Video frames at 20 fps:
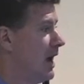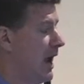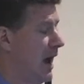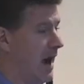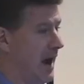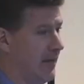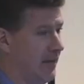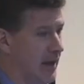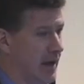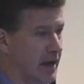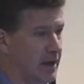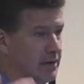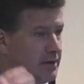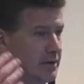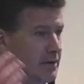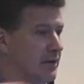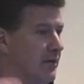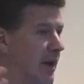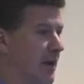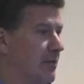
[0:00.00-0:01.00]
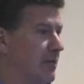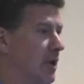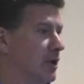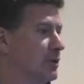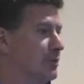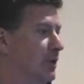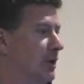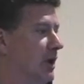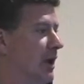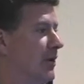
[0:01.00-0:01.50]
And then you've got
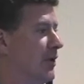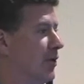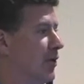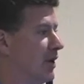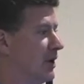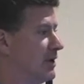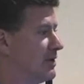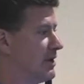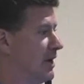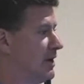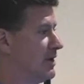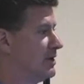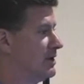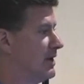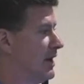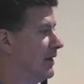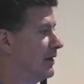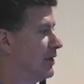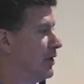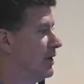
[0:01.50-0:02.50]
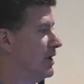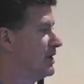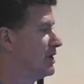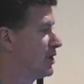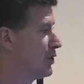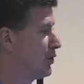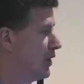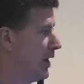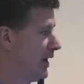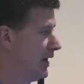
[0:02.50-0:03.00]
multiple other organizations out there, each
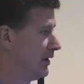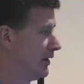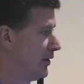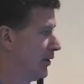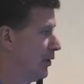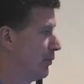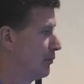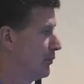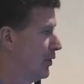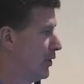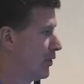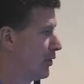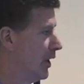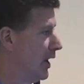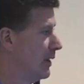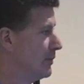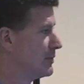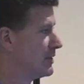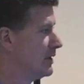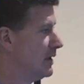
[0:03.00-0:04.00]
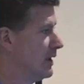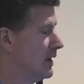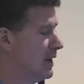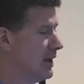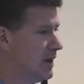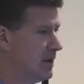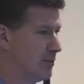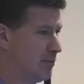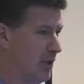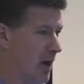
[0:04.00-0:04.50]
creating their own programs.
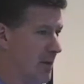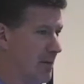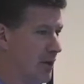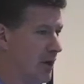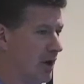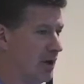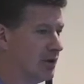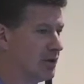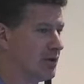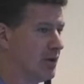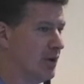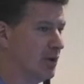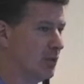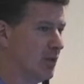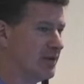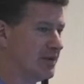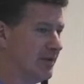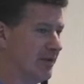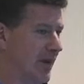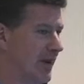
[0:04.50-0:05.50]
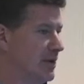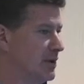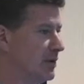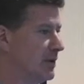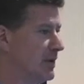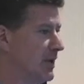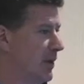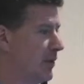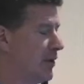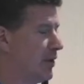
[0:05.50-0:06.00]
primary concern was
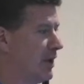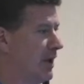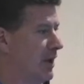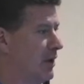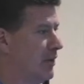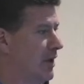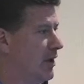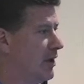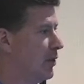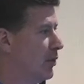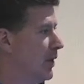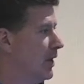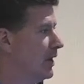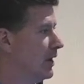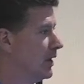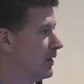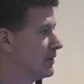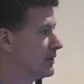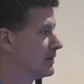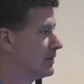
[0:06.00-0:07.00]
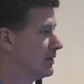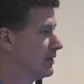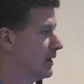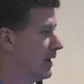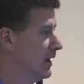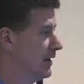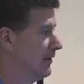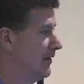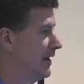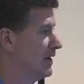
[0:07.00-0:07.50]
eventually they were going to get around to windows,
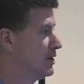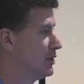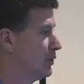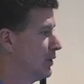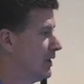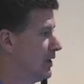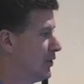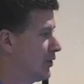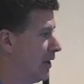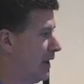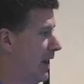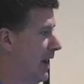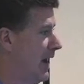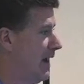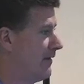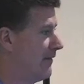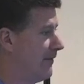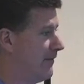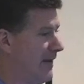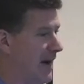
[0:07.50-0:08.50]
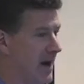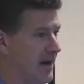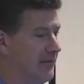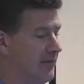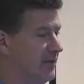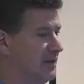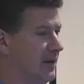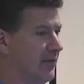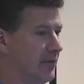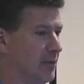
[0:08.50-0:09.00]
and eventually you're going to have
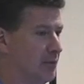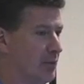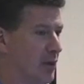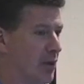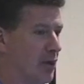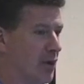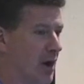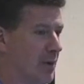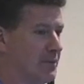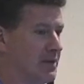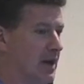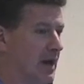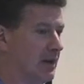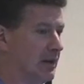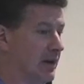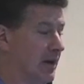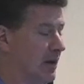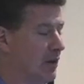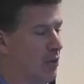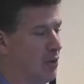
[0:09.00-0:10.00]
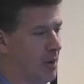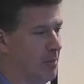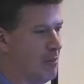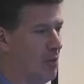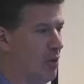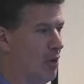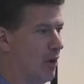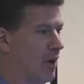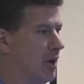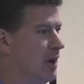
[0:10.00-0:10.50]
5 different programs out there or
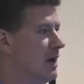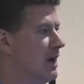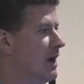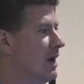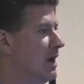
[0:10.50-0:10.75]
more,